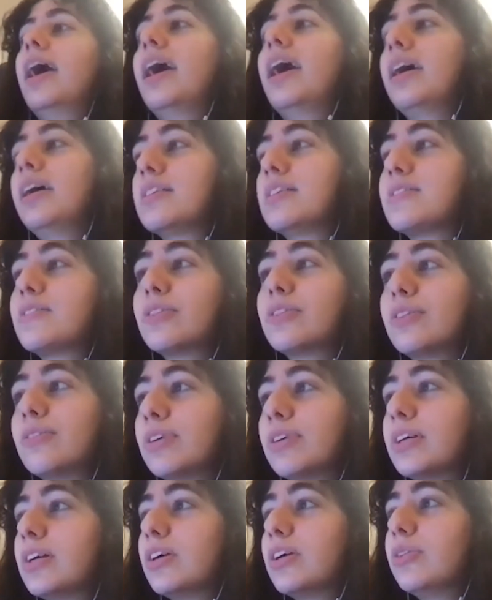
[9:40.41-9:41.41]
and it's looking
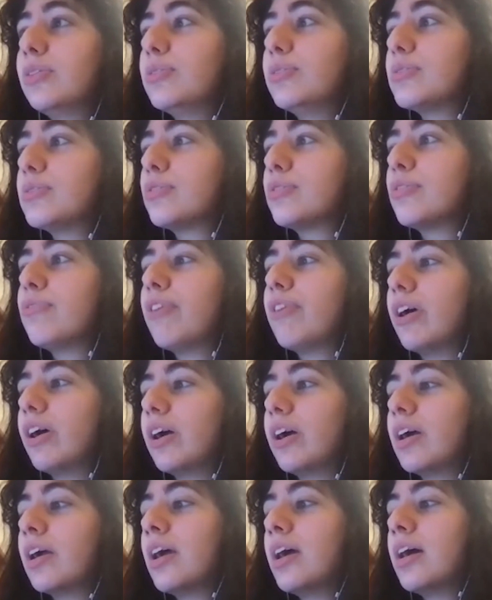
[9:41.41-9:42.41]
really cool so
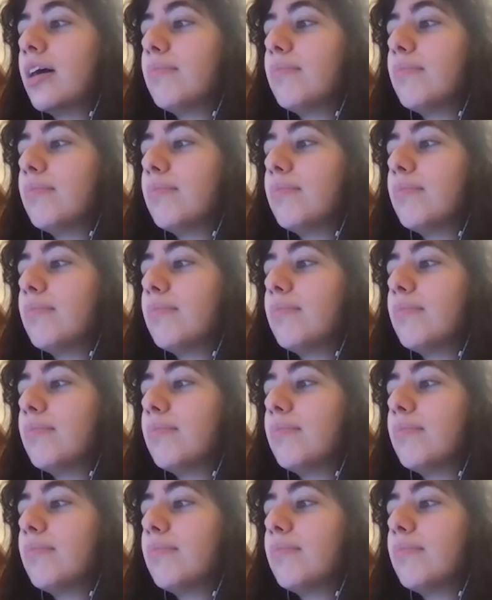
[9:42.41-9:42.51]
far,